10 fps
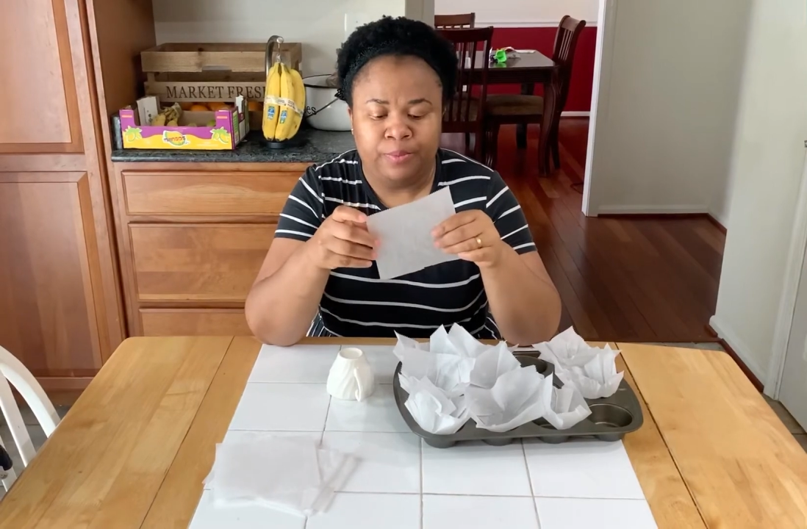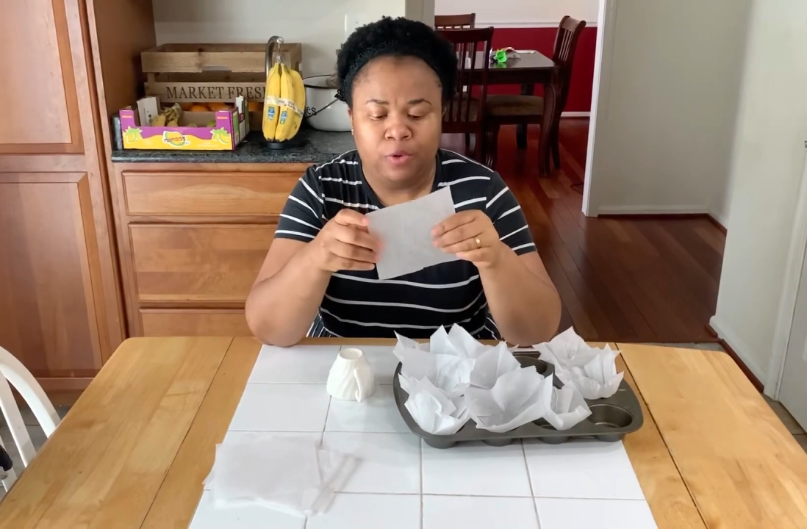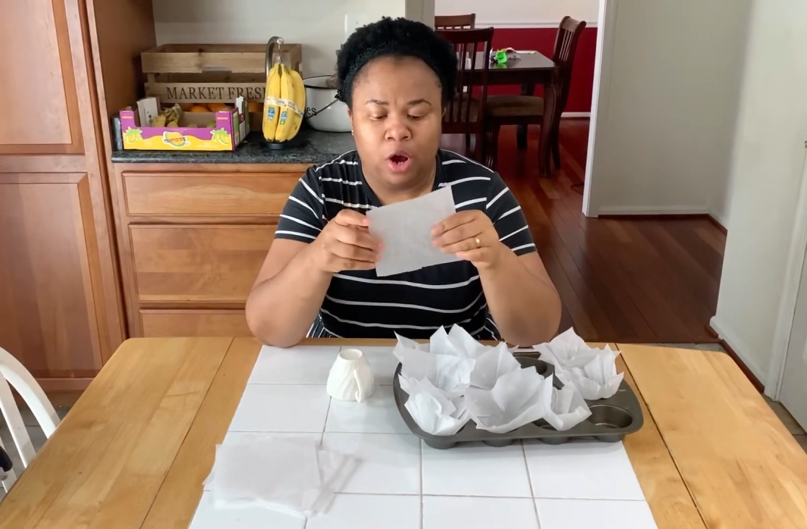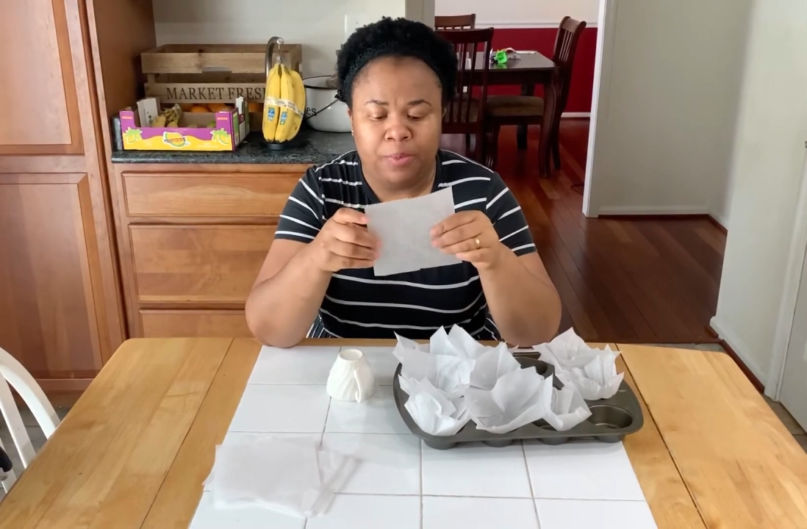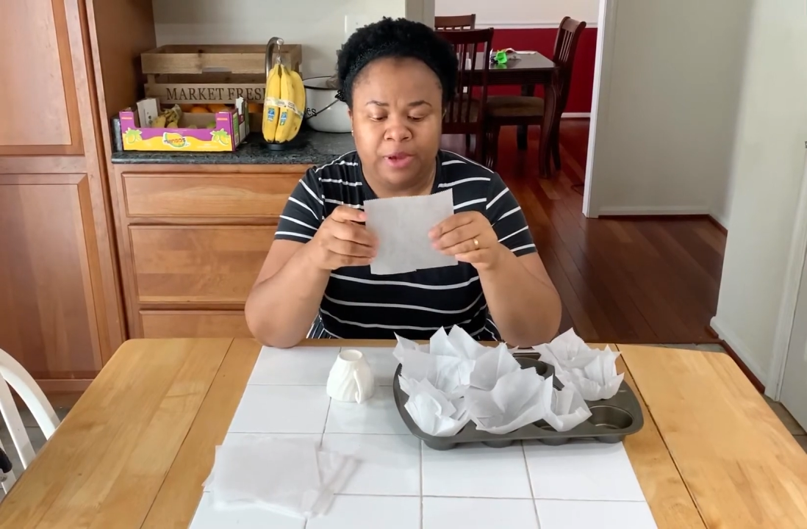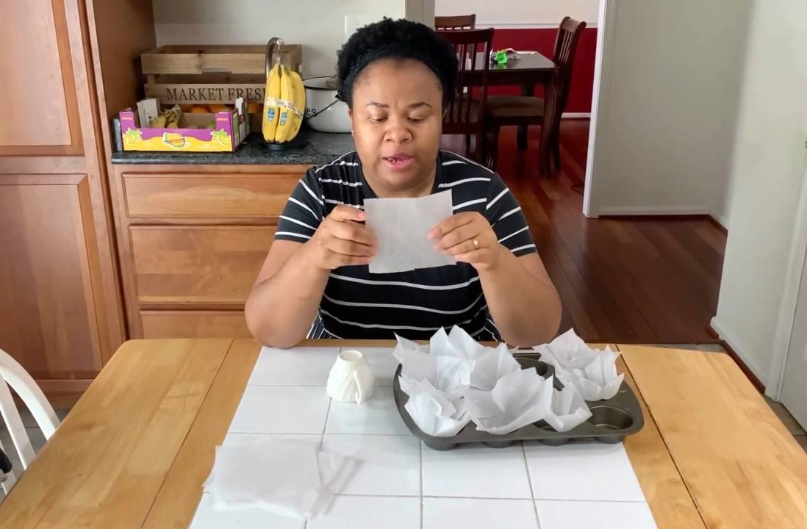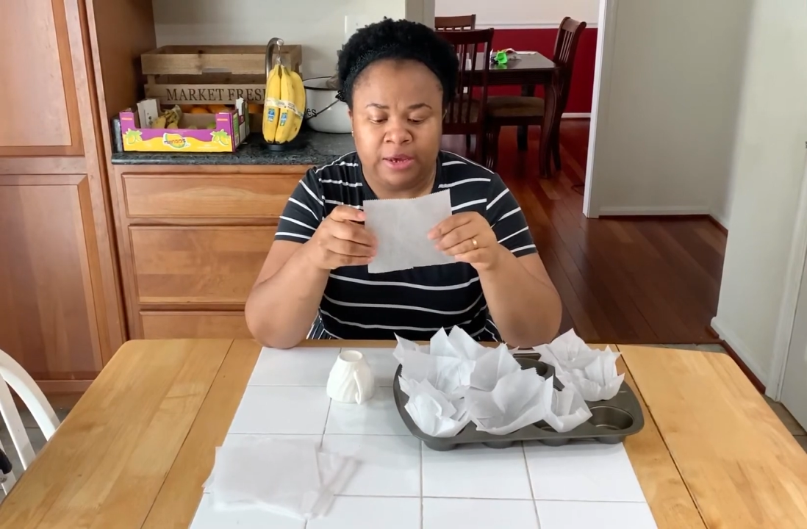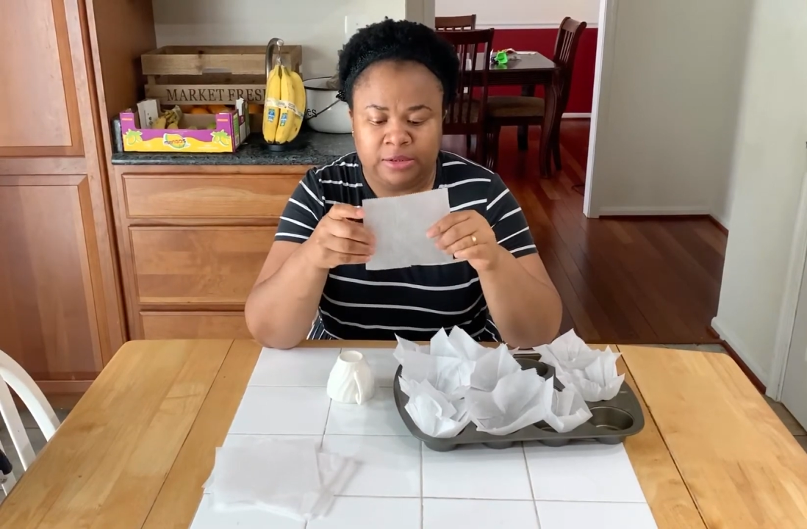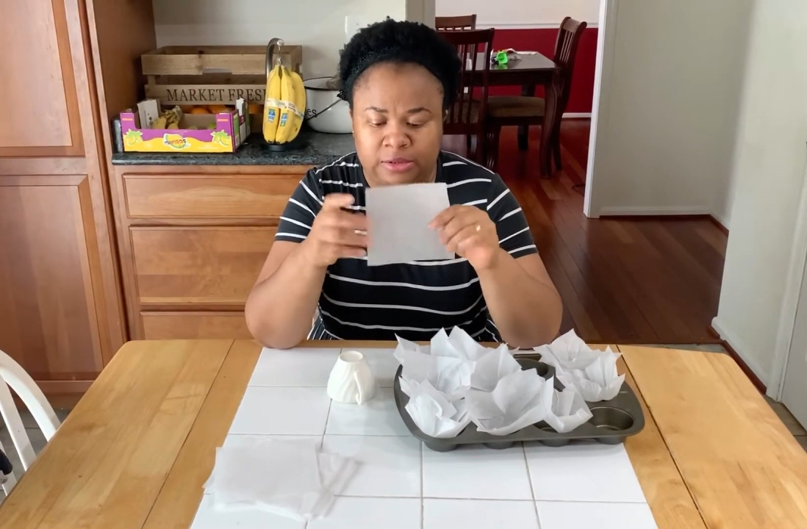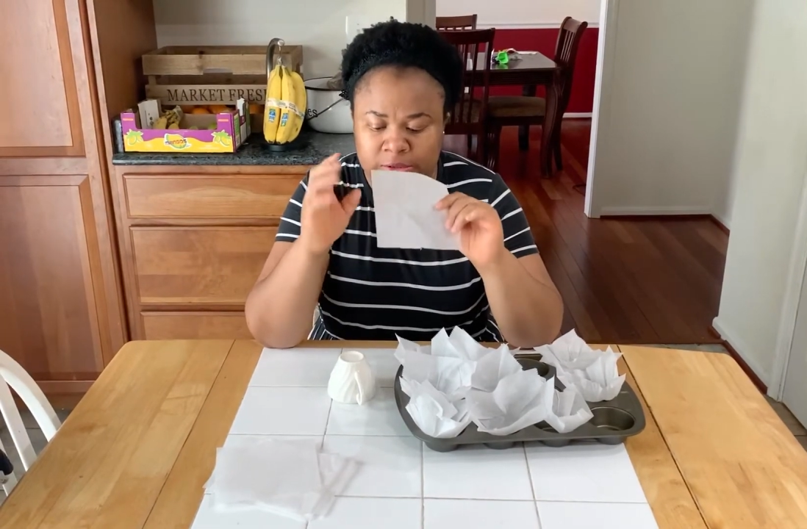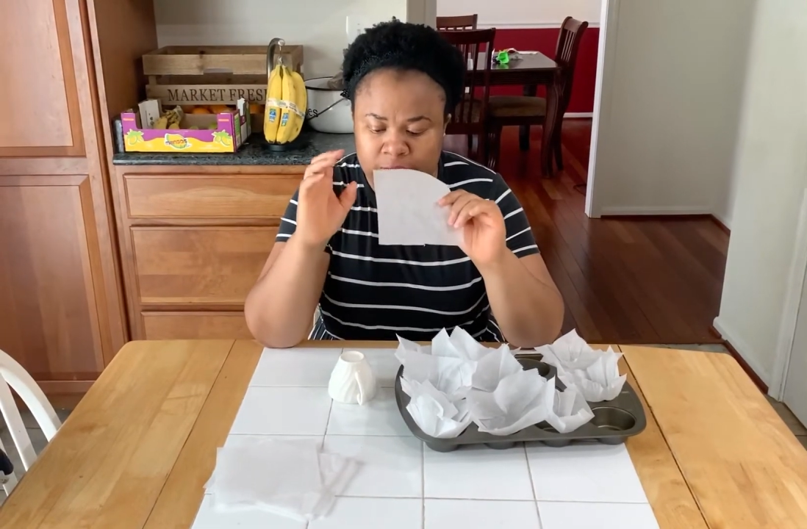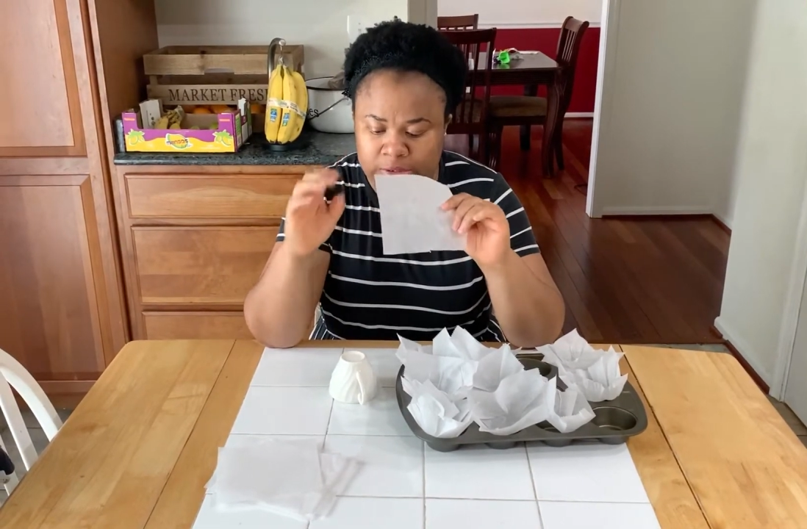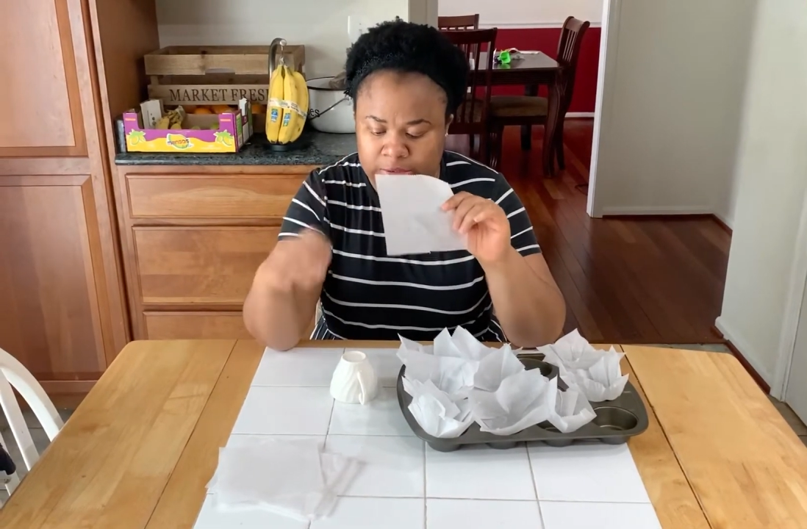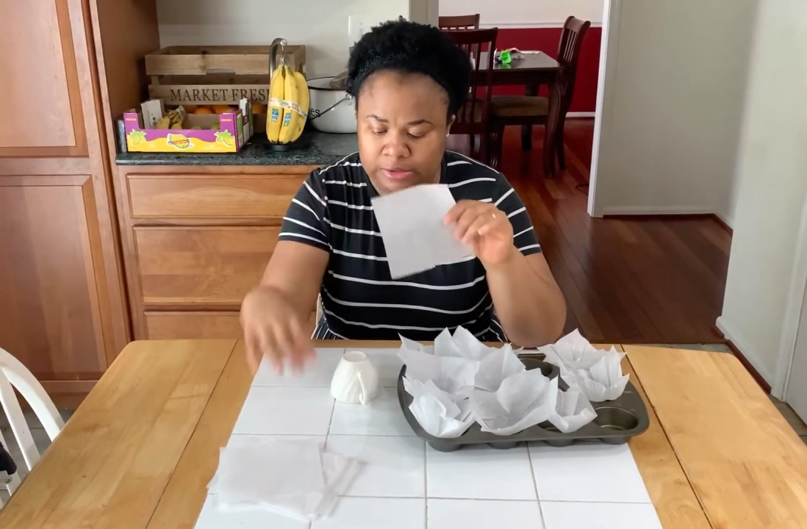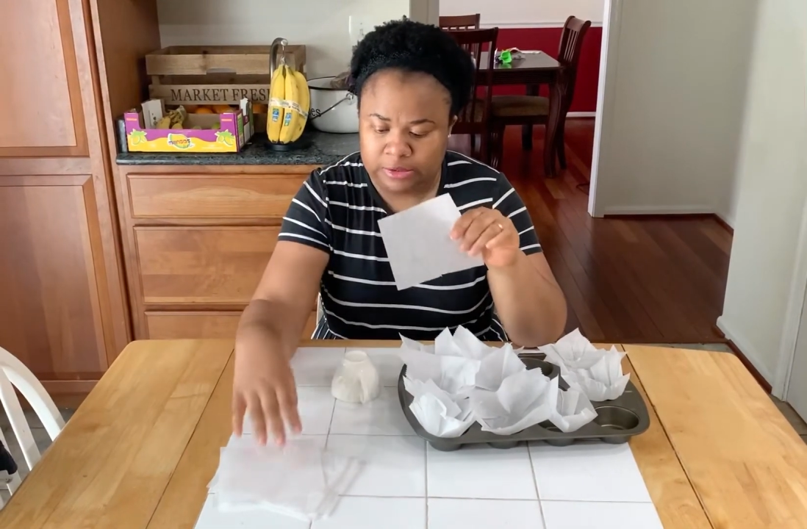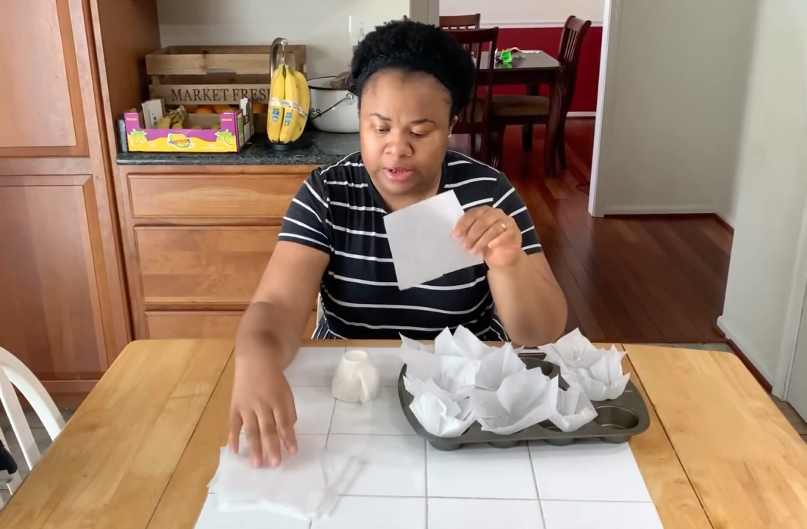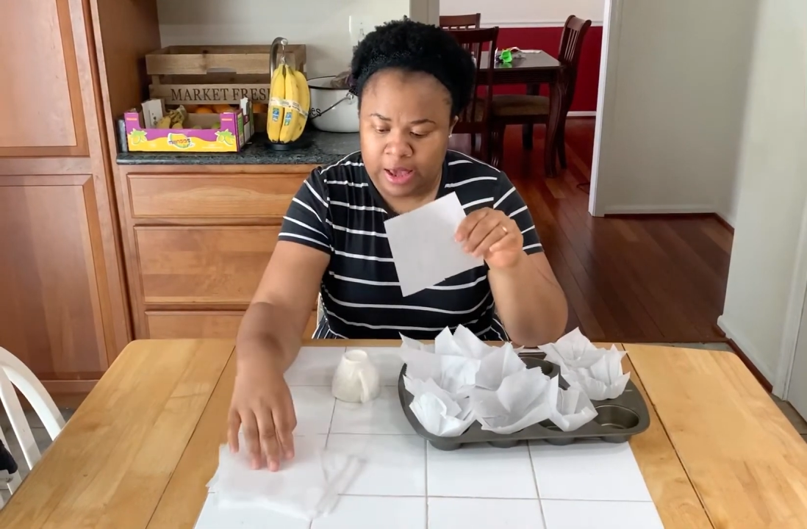cupcakes, this is